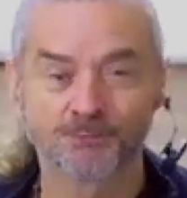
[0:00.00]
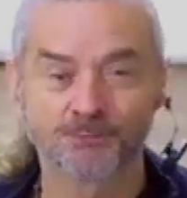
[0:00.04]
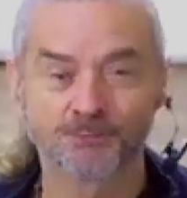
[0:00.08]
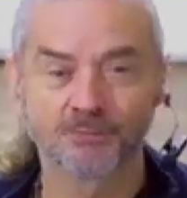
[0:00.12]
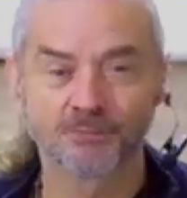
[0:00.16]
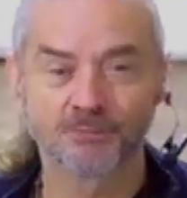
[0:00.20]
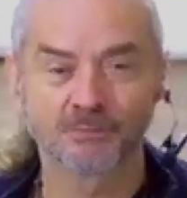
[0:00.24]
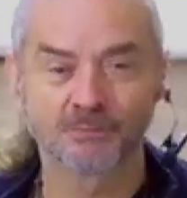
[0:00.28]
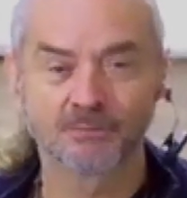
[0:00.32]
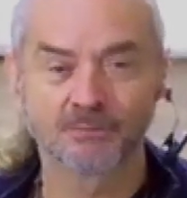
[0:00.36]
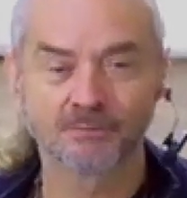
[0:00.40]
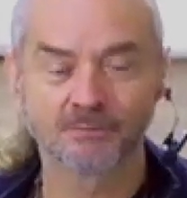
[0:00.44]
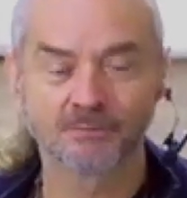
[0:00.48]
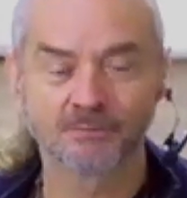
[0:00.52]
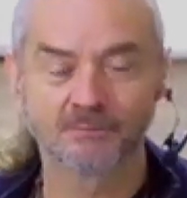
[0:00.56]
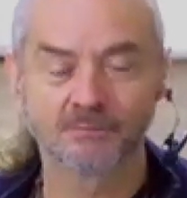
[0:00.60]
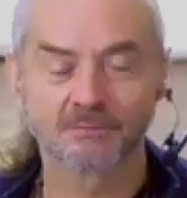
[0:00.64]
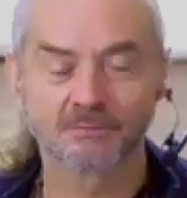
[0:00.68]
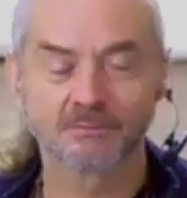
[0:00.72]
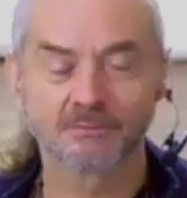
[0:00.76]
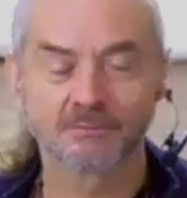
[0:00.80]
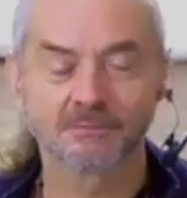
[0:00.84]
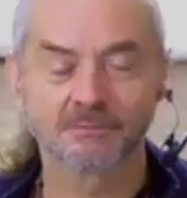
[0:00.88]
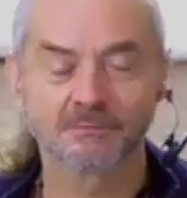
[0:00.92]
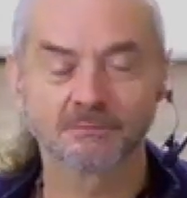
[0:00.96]

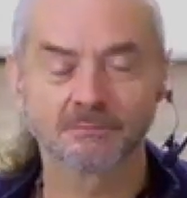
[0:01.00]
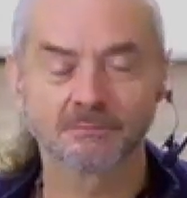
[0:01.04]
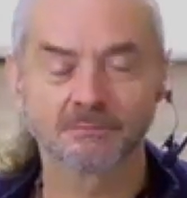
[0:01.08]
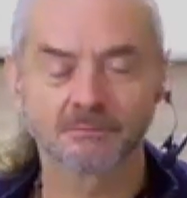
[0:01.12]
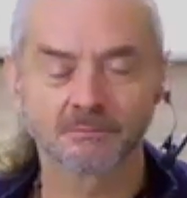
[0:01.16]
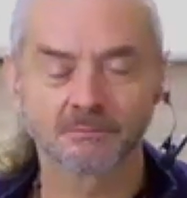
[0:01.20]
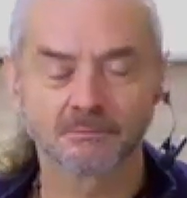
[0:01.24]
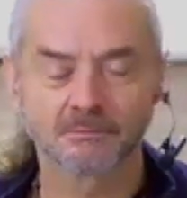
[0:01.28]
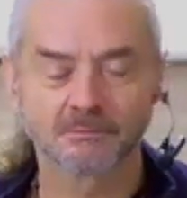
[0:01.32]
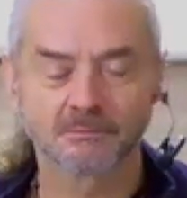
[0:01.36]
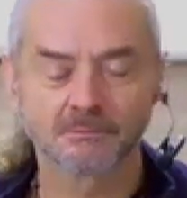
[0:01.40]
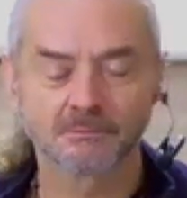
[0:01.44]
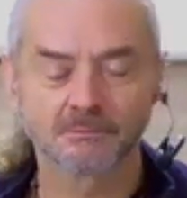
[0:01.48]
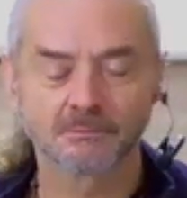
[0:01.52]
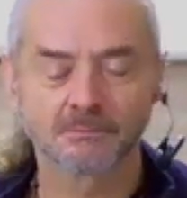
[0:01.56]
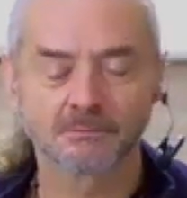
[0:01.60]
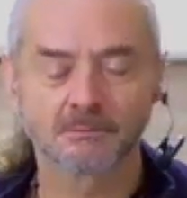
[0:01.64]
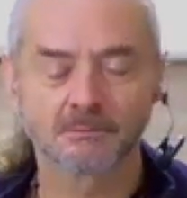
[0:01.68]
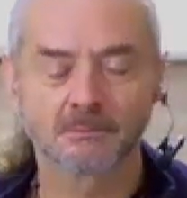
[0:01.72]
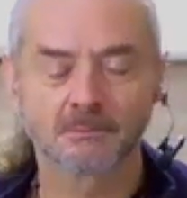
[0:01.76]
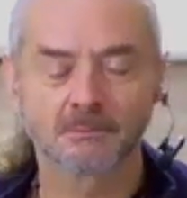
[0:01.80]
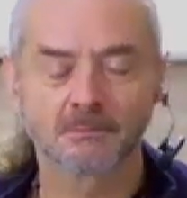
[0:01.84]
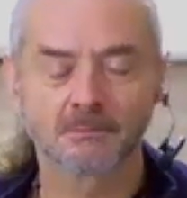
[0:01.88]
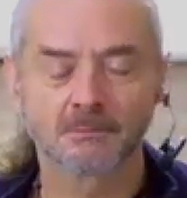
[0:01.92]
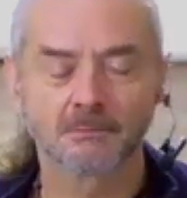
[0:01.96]

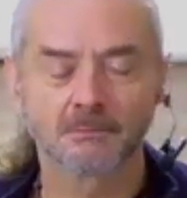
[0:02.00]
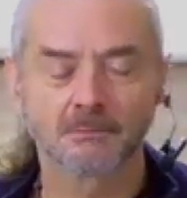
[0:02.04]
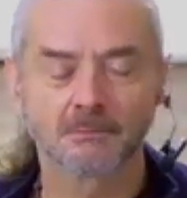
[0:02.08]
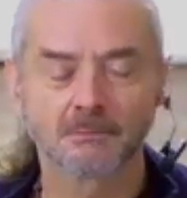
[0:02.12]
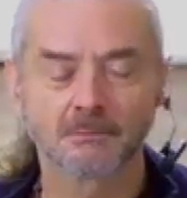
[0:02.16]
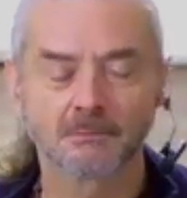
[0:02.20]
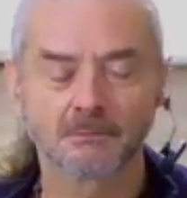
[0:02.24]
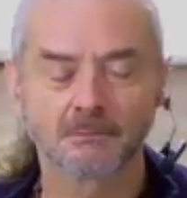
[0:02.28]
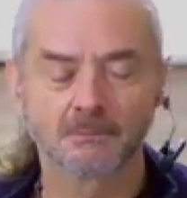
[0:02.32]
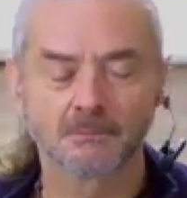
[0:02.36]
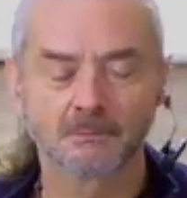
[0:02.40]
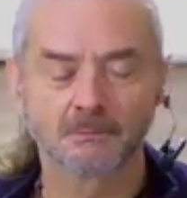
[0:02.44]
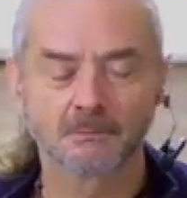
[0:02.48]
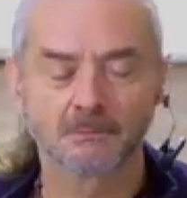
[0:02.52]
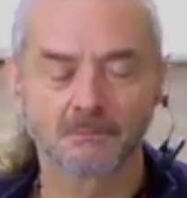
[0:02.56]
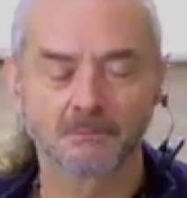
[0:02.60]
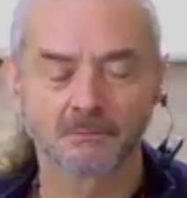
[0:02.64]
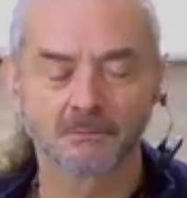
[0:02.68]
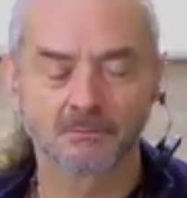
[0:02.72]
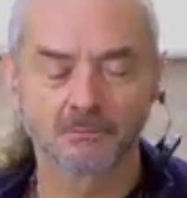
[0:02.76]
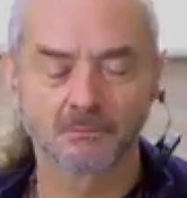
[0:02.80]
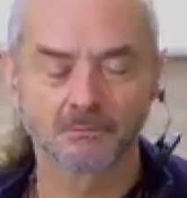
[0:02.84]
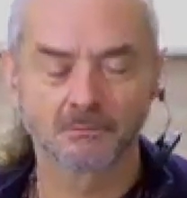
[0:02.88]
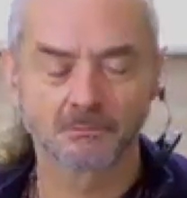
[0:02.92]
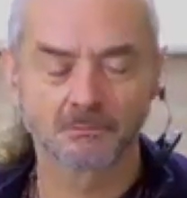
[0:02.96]

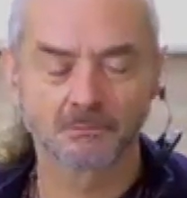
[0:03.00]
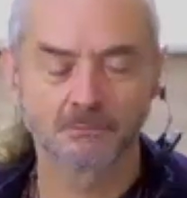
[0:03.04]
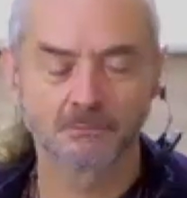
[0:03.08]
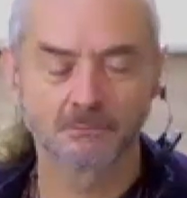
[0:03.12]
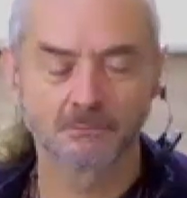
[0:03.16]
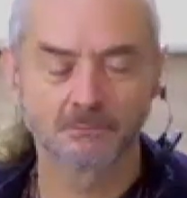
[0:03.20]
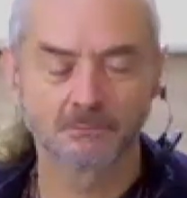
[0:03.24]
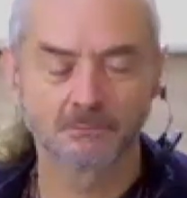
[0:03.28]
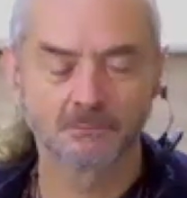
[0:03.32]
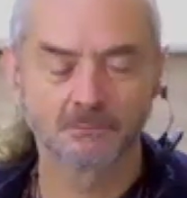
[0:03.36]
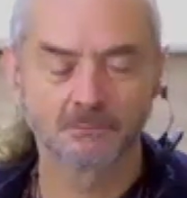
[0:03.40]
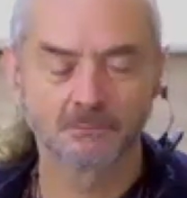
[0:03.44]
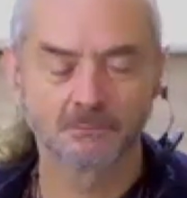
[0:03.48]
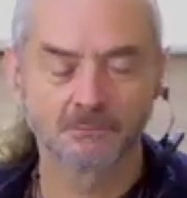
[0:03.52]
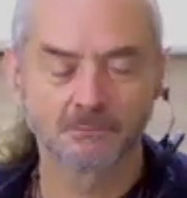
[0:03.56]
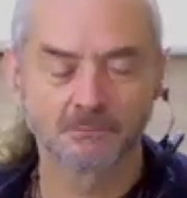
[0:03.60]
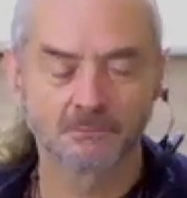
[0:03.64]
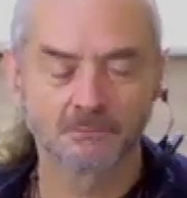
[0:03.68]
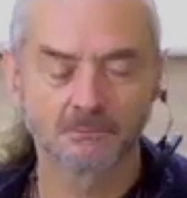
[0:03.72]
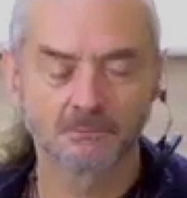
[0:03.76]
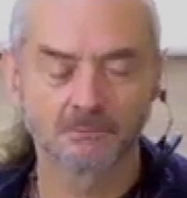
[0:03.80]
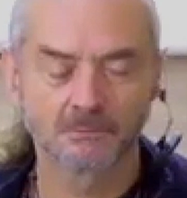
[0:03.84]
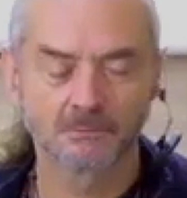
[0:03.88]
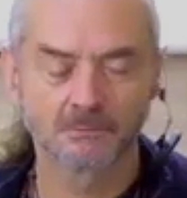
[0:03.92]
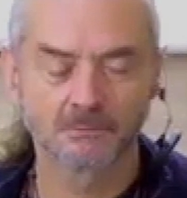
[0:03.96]

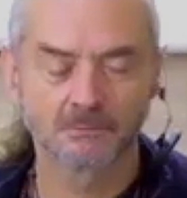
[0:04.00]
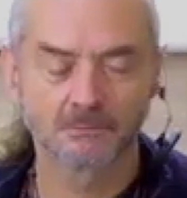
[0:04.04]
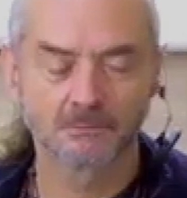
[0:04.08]
[no speech]